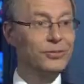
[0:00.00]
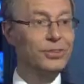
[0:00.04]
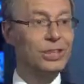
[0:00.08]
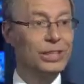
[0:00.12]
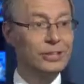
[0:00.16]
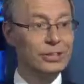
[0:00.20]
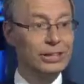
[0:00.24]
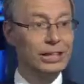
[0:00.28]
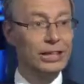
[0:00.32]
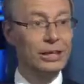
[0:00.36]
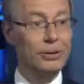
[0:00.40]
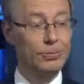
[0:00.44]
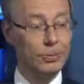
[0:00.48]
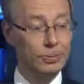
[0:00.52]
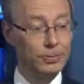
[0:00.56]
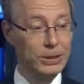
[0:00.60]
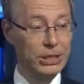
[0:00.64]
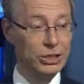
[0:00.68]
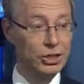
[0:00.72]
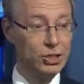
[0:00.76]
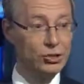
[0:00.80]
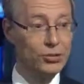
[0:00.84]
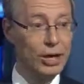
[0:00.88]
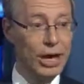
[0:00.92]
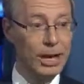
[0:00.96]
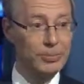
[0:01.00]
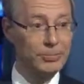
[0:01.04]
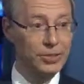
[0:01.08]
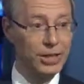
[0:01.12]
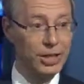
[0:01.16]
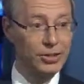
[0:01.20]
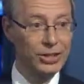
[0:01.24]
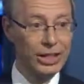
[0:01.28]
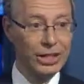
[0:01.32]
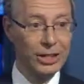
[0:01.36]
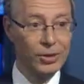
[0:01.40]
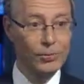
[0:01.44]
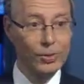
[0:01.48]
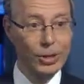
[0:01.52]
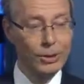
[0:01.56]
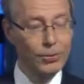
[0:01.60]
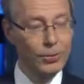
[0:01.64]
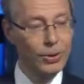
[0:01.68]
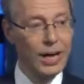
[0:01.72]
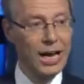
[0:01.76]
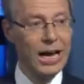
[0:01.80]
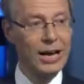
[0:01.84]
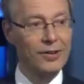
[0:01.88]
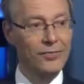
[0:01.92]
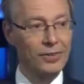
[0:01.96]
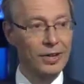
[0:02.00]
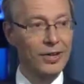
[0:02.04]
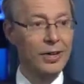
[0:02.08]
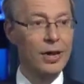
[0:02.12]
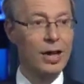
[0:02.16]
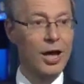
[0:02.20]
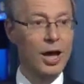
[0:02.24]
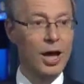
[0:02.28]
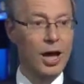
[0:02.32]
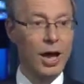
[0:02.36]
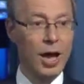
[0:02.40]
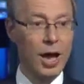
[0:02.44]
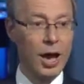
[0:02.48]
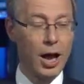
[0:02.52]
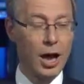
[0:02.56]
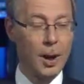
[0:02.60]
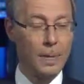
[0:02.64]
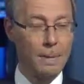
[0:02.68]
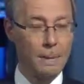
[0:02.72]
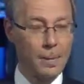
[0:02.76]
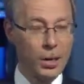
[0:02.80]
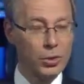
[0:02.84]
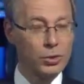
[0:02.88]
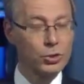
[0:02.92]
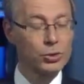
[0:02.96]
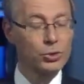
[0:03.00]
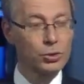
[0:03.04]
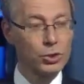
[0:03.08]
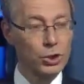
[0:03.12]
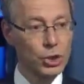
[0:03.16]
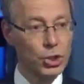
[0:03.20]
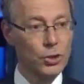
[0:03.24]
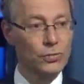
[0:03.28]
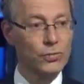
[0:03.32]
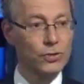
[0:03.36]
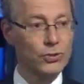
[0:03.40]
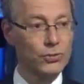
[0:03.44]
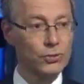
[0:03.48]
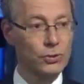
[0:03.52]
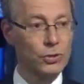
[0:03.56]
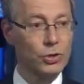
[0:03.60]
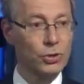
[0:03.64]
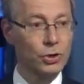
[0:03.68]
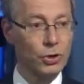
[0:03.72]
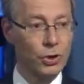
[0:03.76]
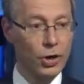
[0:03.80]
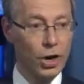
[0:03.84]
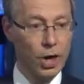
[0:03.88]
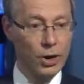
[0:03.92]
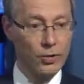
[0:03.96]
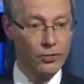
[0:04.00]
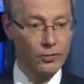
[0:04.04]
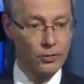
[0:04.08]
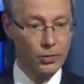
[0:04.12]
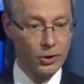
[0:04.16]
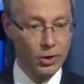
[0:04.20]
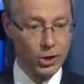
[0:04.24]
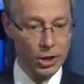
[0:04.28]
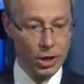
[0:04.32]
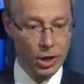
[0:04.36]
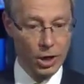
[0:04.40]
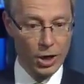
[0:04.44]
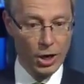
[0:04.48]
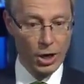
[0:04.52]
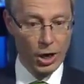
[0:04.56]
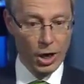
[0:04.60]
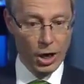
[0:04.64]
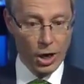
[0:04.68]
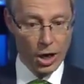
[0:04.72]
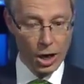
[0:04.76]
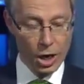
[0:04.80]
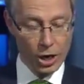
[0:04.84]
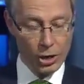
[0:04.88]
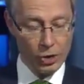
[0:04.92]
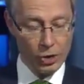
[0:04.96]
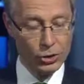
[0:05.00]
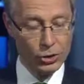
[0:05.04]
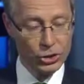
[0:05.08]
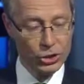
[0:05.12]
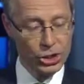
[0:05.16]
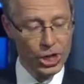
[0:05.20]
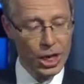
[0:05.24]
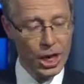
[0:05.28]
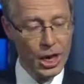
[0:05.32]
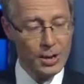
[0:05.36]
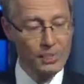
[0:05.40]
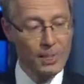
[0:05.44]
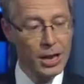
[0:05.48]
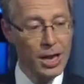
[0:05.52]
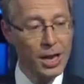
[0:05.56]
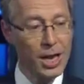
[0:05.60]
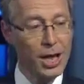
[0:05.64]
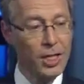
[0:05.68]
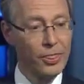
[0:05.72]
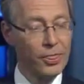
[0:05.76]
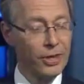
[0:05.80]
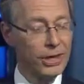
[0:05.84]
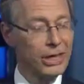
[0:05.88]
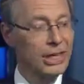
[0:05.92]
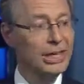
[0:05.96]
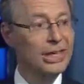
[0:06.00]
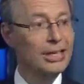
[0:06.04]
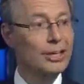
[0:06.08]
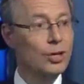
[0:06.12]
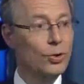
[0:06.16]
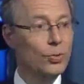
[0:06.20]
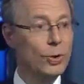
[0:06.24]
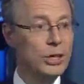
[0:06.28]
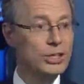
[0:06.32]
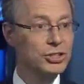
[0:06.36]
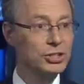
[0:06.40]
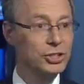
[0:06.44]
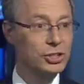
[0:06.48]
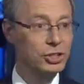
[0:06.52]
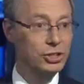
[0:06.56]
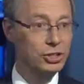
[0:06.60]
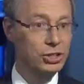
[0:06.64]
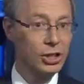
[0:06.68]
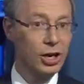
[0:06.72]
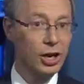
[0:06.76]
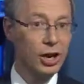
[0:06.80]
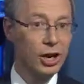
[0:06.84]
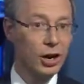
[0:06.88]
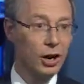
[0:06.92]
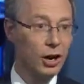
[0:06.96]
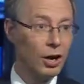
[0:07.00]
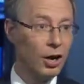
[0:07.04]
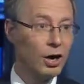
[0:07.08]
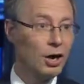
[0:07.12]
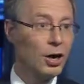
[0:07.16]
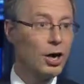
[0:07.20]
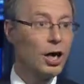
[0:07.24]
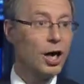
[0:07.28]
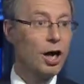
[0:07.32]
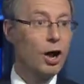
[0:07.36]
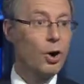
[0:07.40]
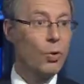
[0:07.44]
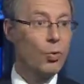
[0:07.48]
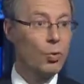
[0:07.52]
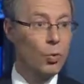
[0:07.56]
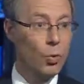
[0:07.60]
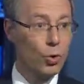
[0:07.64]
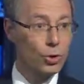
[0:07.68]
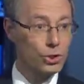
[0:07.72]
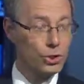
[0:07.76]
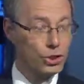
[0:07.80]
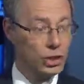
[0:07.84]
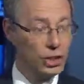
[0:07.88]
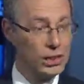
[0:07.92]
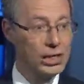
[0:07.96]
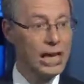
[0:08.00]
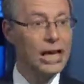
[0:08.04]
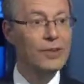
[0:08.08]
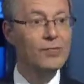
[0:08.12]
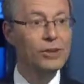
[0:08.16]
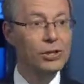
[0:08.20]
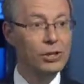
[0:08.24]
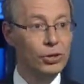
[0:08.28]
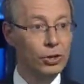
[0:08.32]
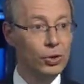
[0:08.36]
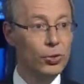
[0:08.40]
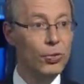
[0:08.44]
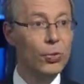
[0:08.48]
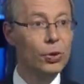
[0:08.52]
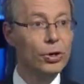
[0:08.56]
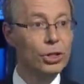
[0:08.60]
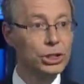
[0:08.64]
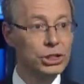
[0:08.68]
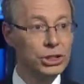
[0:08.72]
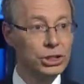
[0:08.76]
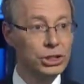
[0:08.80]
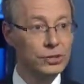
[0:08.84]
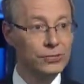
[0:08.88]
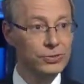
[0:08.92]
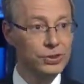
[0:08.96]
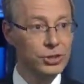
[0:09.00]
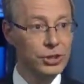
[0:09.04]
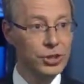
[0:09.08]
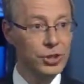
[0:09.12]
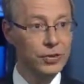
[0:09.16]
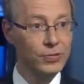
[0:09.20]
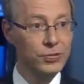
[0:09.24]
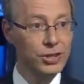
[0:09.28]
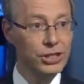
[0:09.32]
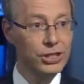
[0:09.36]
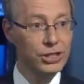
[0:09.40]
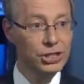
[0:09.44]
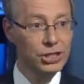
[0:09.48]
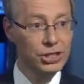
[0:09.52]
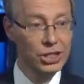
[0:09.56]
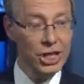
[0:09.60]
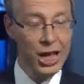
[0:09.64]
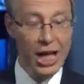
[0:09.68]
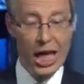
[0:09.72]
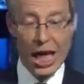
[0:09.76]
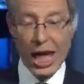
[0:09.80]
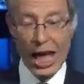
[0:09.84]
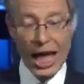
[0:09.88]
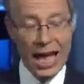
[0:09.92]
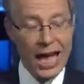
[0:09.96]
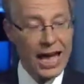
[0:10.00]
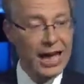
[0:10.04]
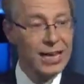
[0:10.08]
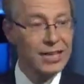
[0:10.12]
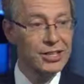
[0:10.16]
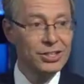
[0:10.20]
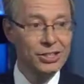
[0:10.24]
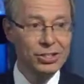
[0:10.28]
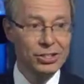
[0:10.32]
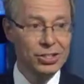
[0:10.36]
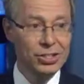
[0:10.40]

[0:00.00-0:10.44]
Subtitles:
think that it will be scrapped. I think we will have a postal service for a time. The key questions are what's the level and quality of service, and